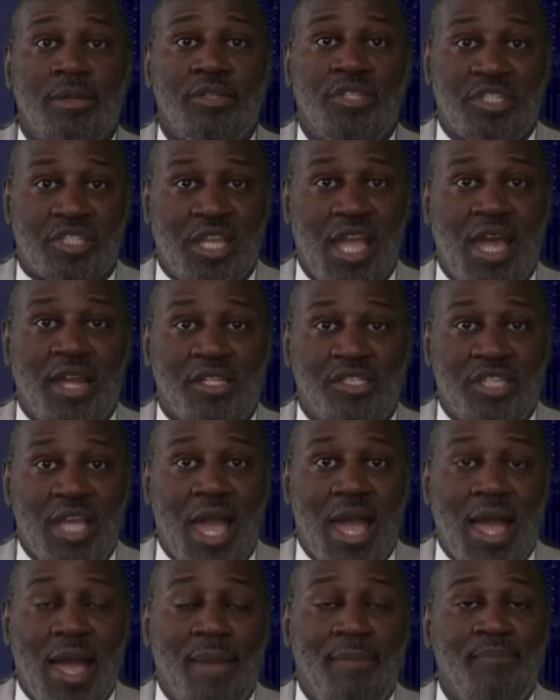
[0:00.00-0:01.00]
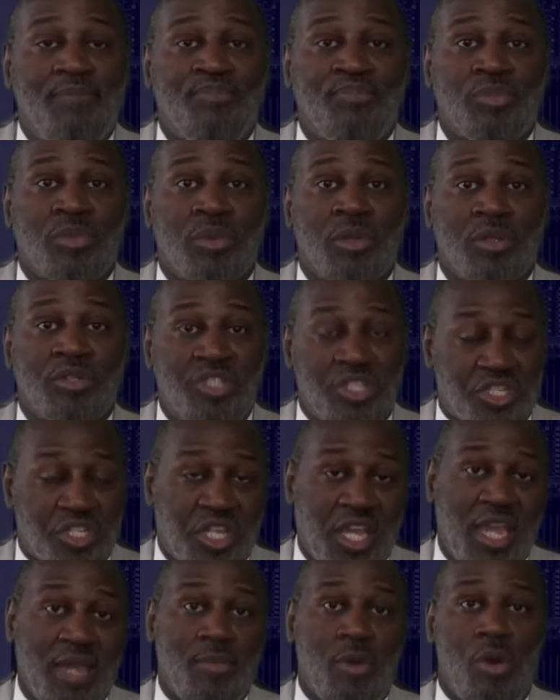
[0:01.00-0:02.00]
just got a job, just
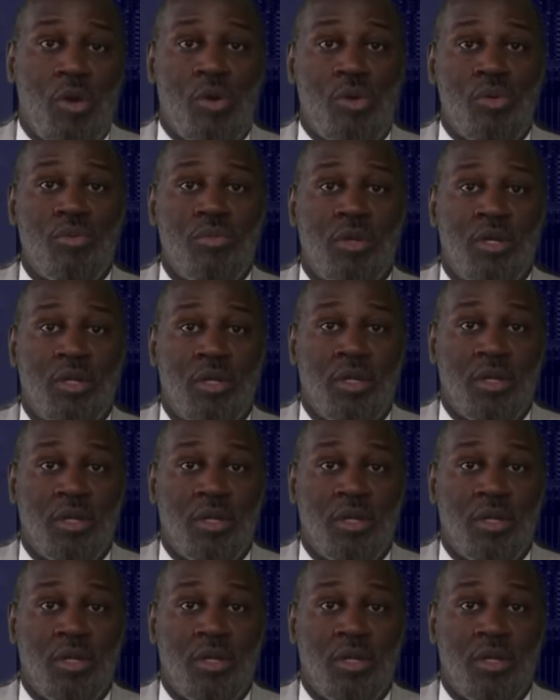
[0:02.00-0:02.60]
came home.